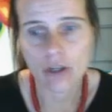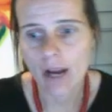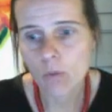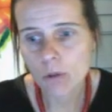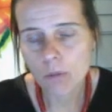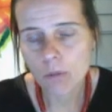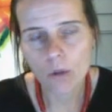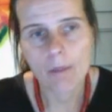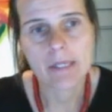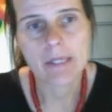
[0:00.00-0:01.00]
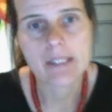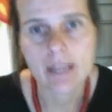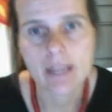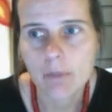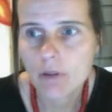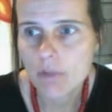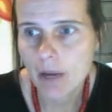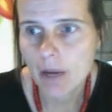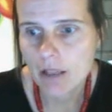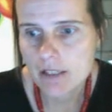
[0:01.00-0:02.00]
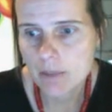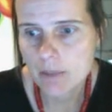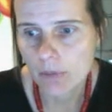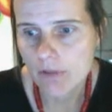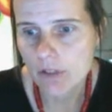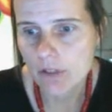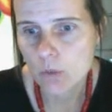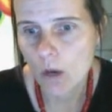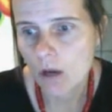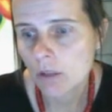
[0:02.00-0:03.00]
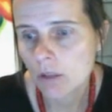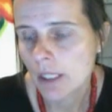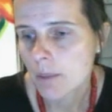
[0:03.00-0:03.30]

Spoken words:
I will pull up an example of a policy brief as well.